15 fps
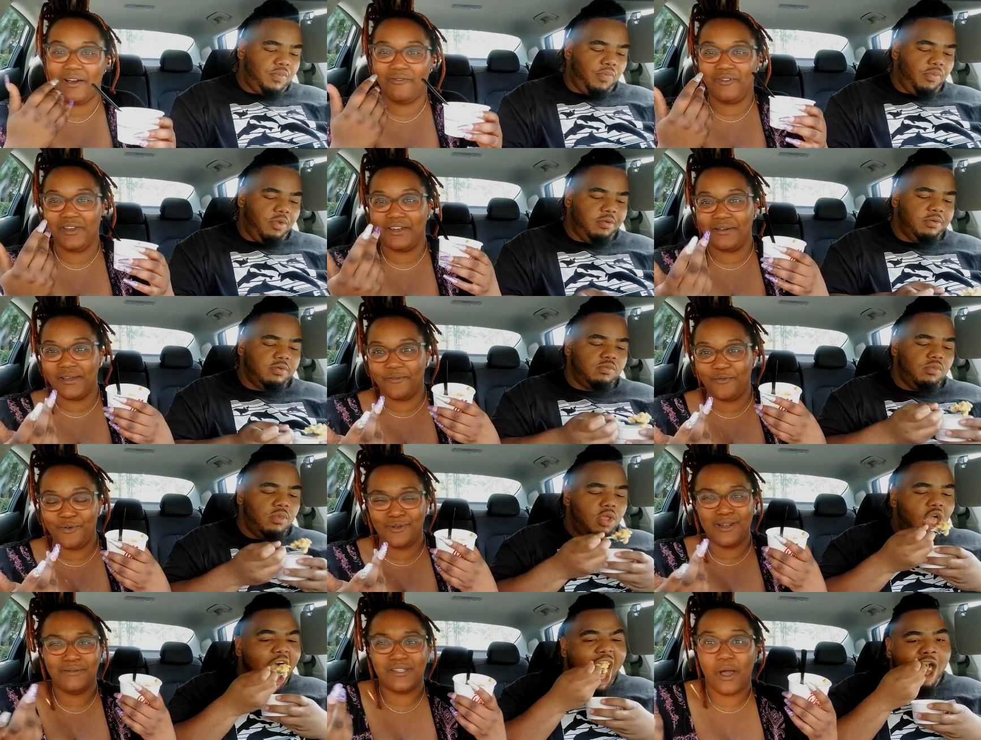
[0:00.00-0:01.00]
Speaker 1: we ended up getting food.
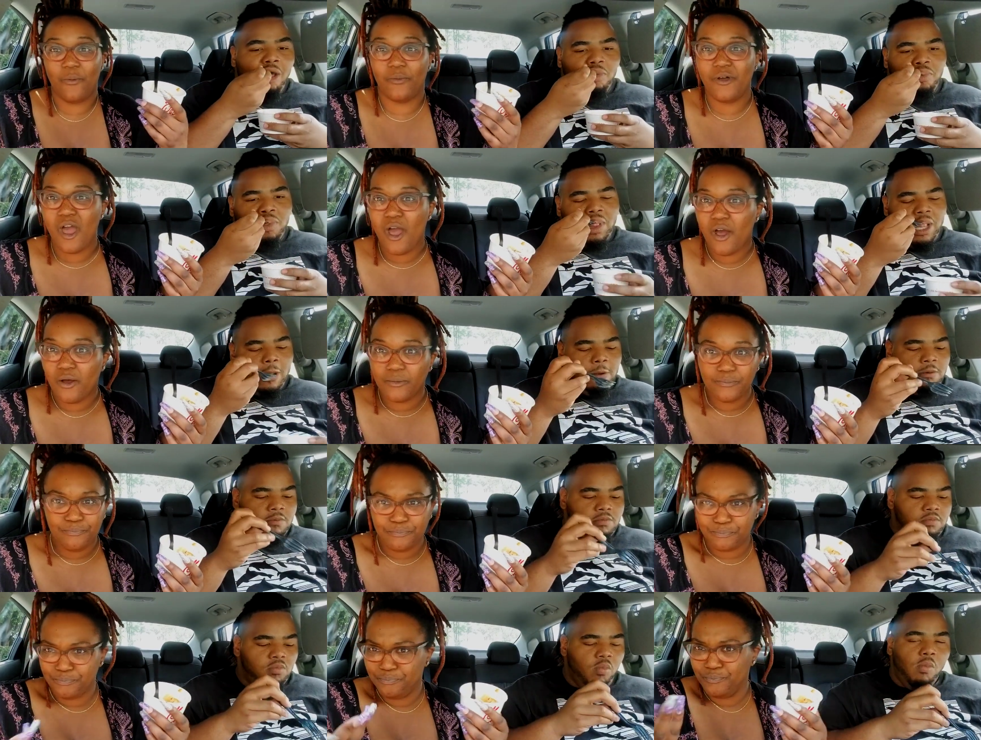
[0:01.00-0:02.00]
I was like,
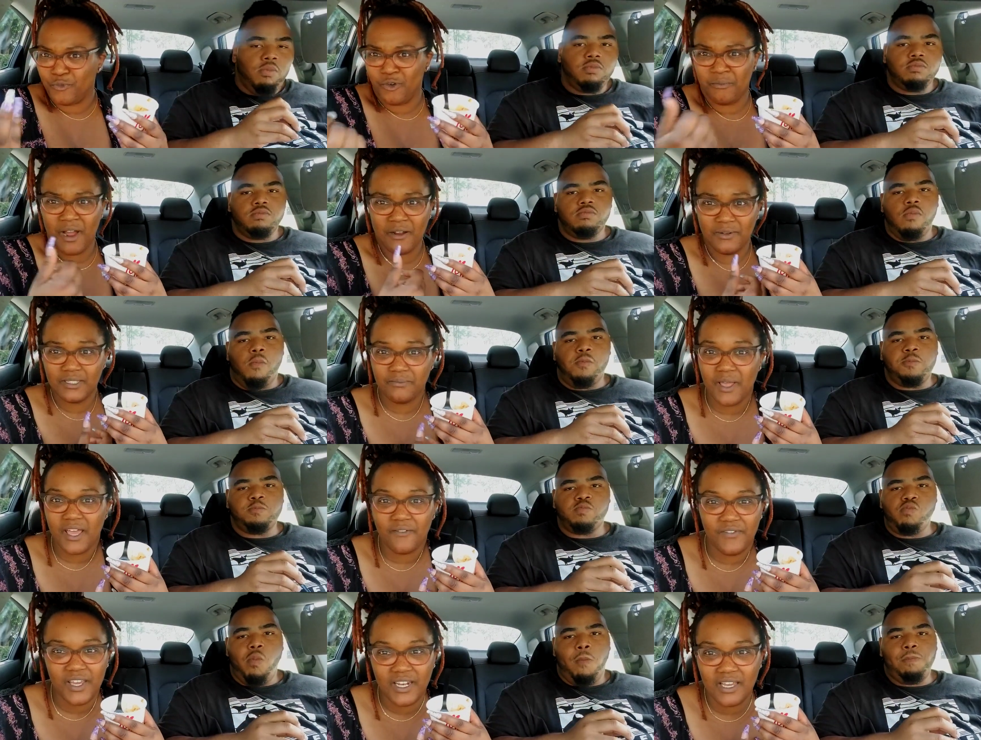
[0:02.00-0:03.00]
we might as well make a
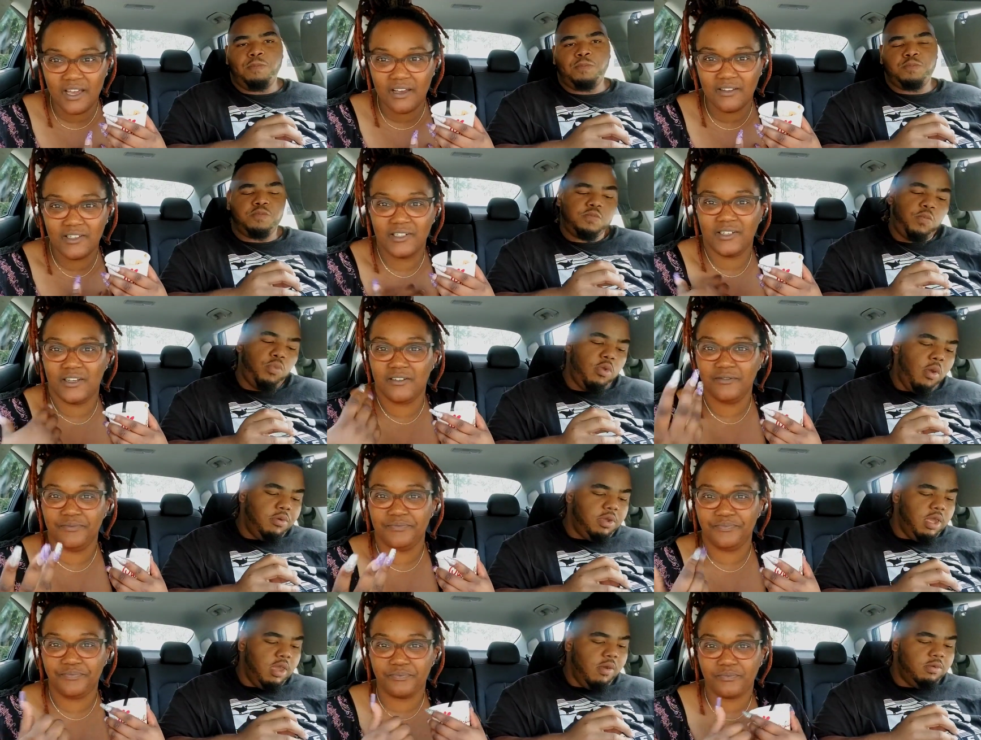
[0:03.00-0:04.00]
video, you know.
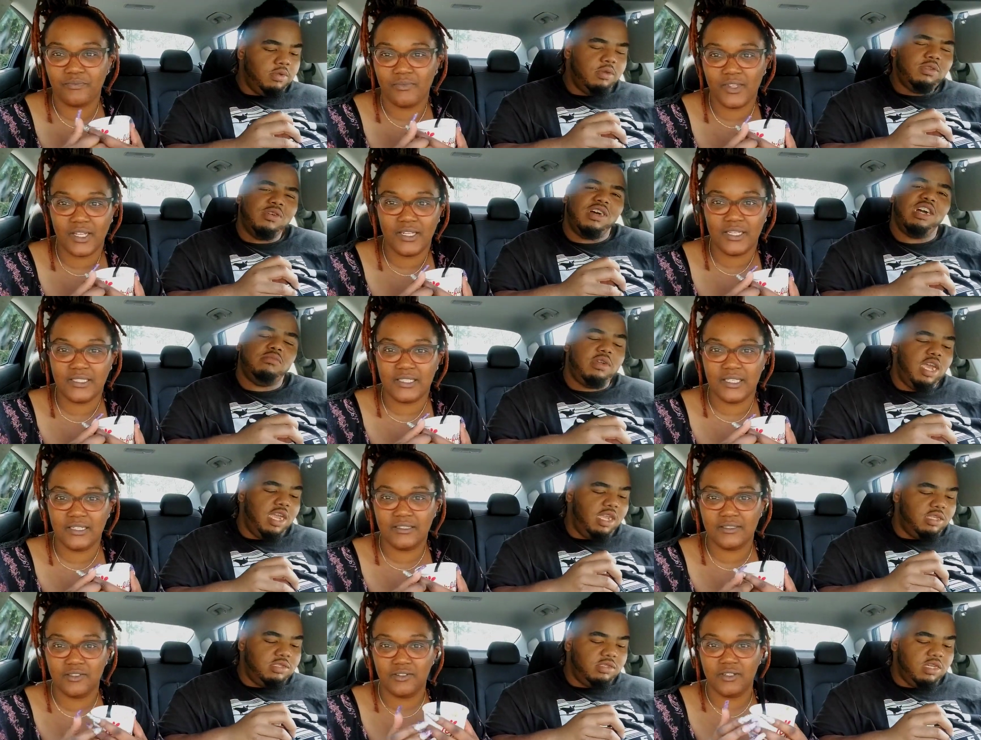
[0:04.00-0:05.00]
Yeah, do a little Let's update.
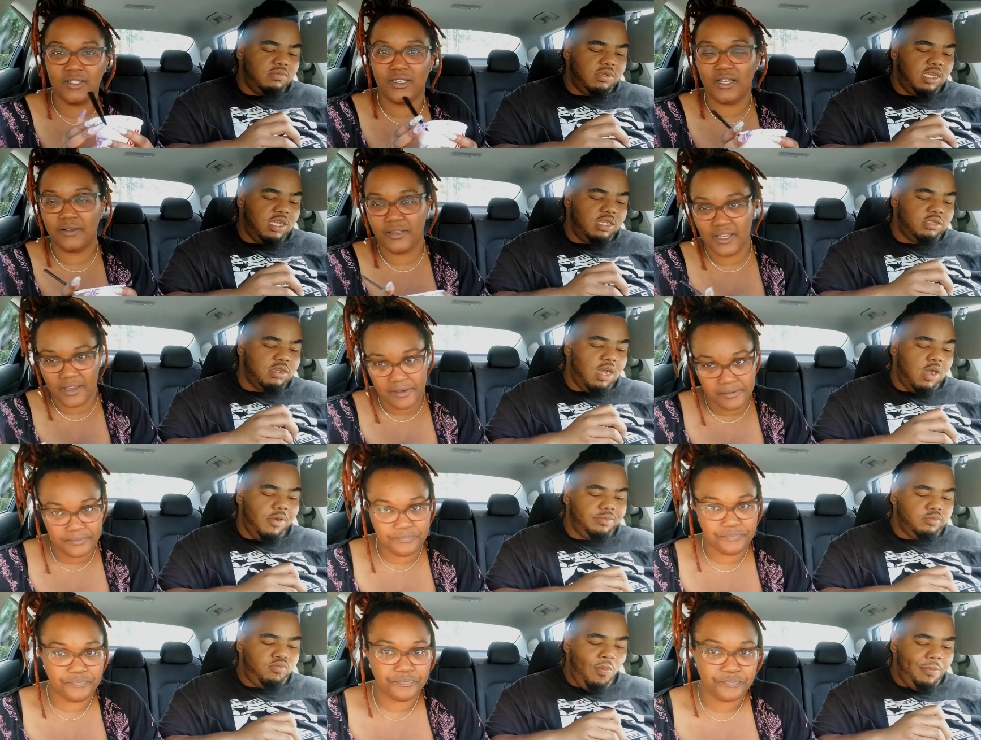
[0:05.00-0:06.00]
Speaker 2: see, do, a little, yeah. Talk.
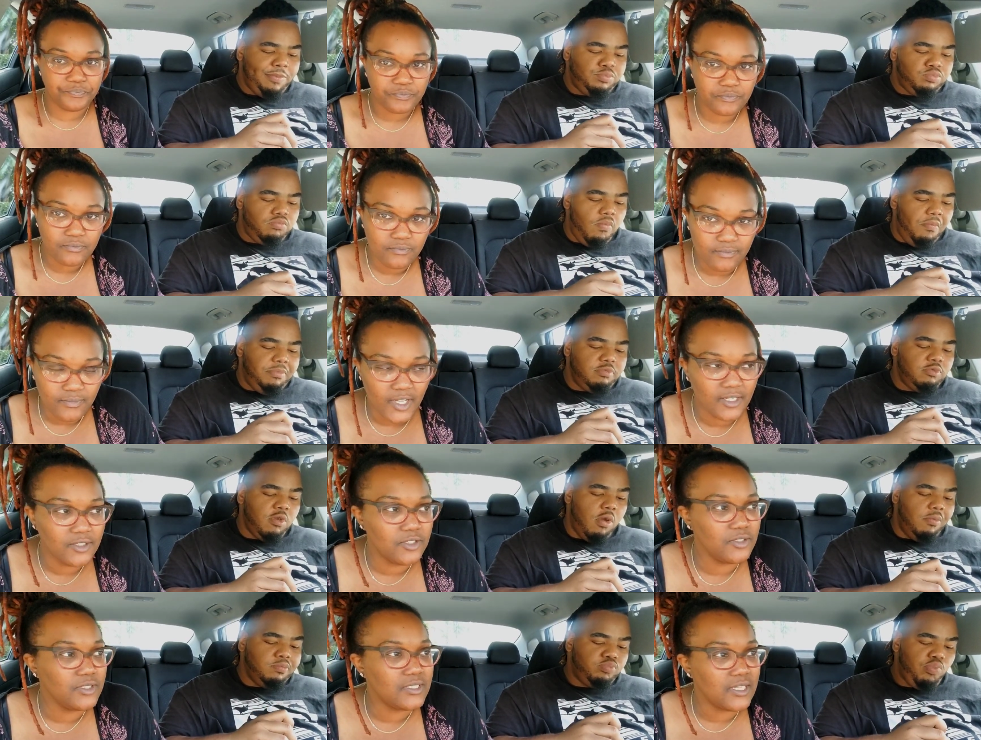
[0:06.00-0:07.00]

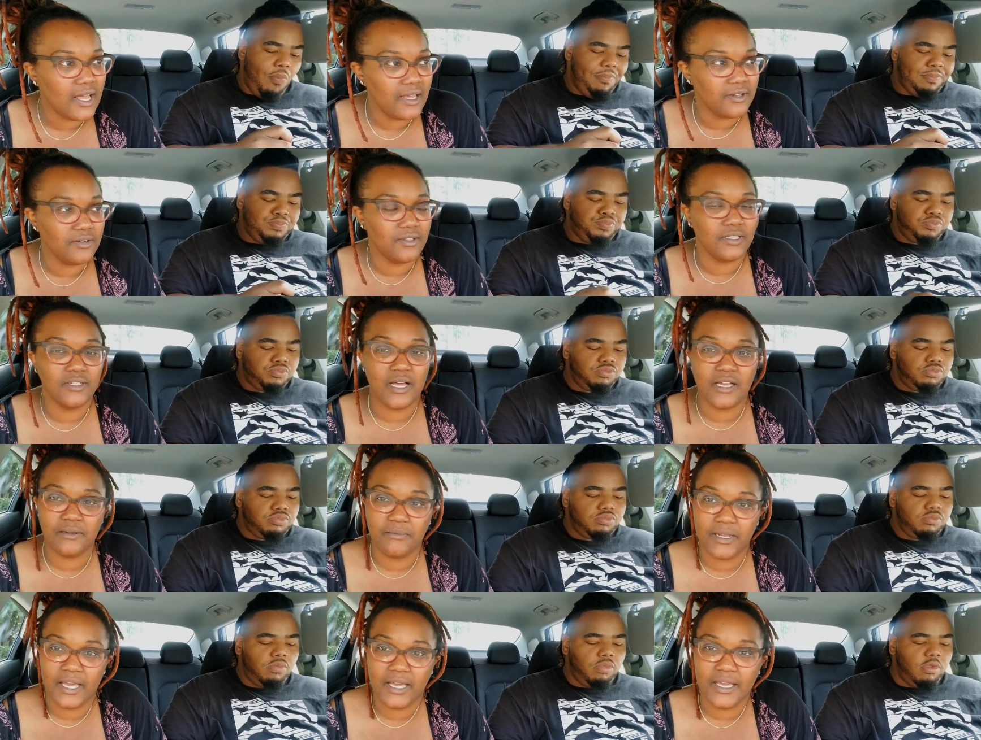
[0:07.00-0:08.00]
Do a
Speaker 1: talk, do a little
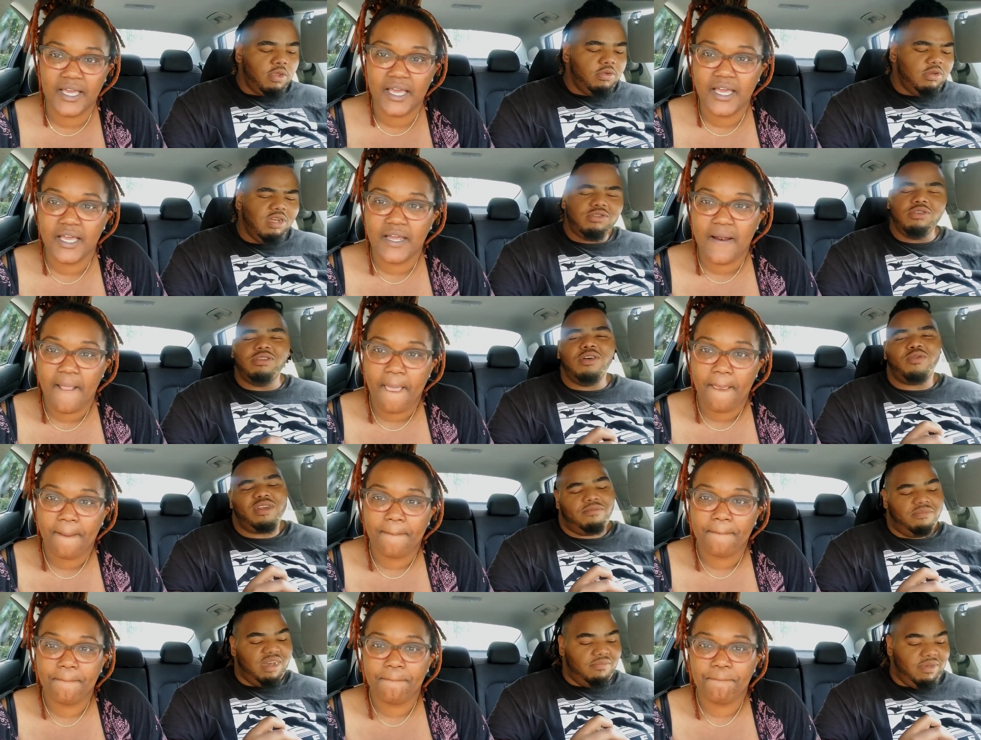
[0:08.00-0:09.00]
update.
Speaker 2: We'll do a little quick
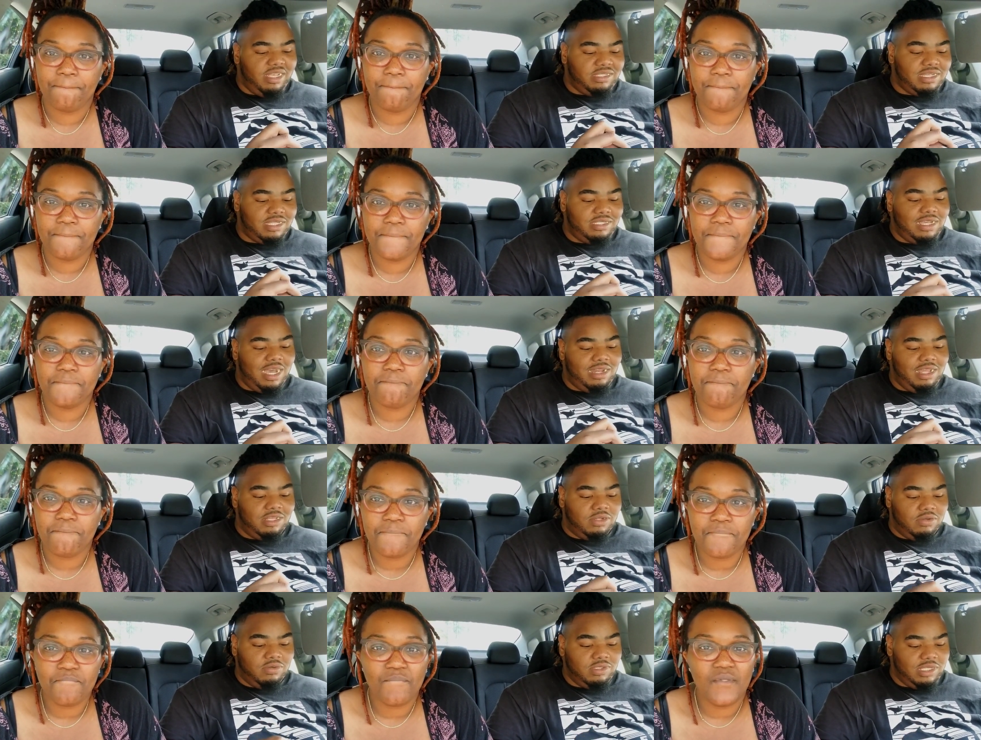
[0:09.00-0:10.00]
butt, man. See, how they
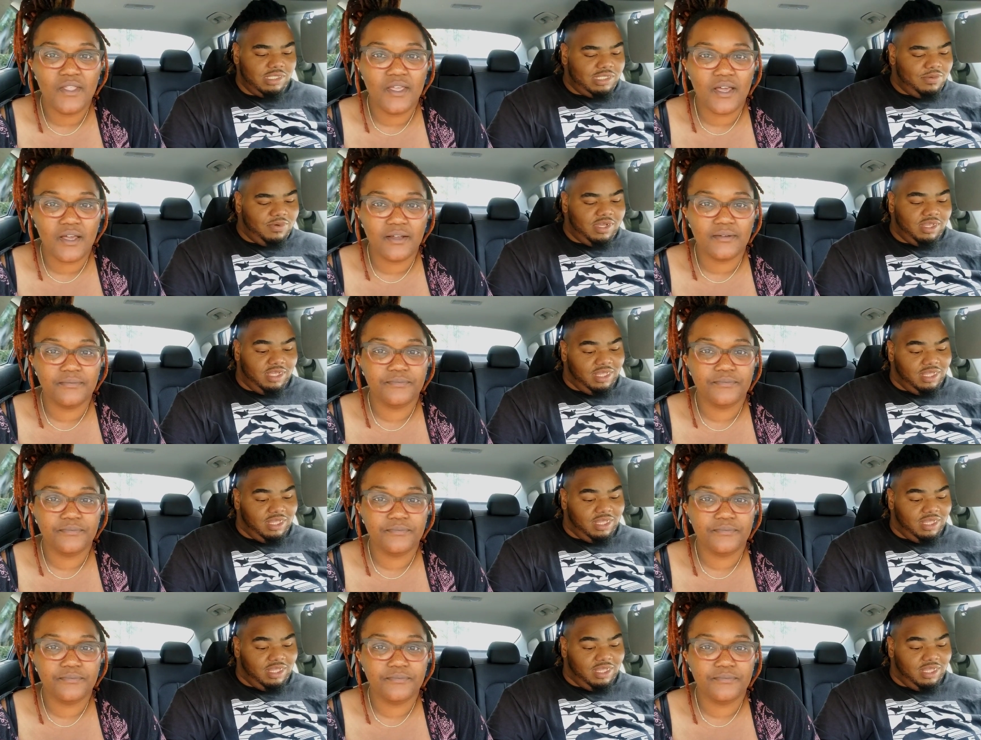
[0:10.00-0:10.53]
do. See, yeah. what it look